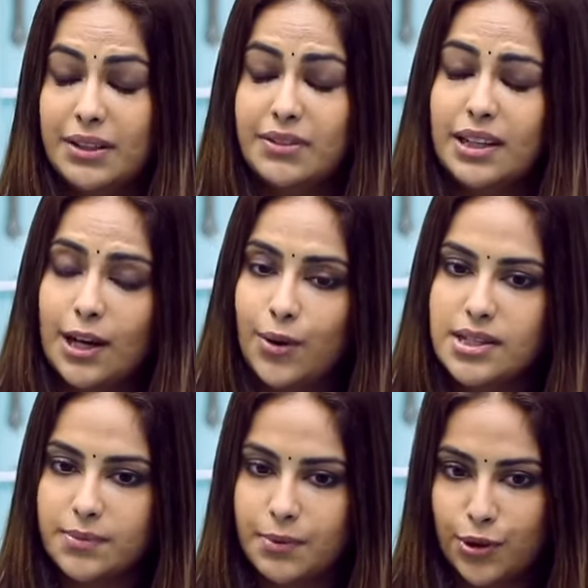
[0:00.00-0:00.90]
even now
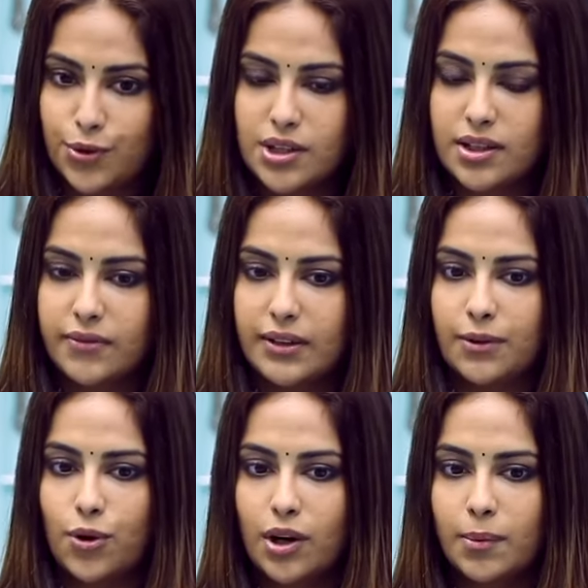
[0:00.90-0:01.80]
as a producer, if
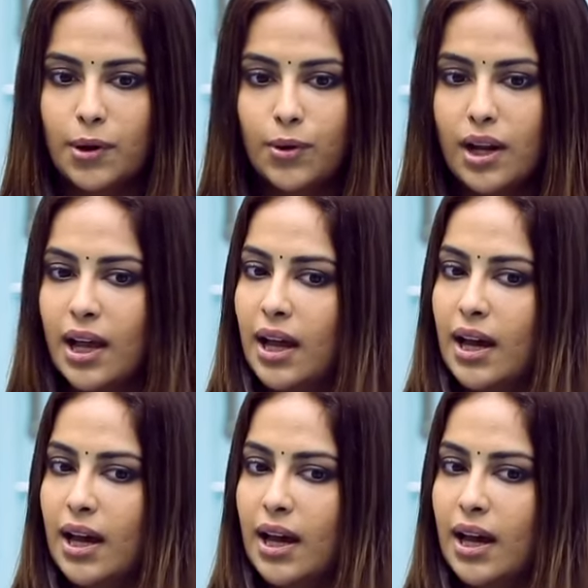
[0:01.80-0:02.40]
I talk about,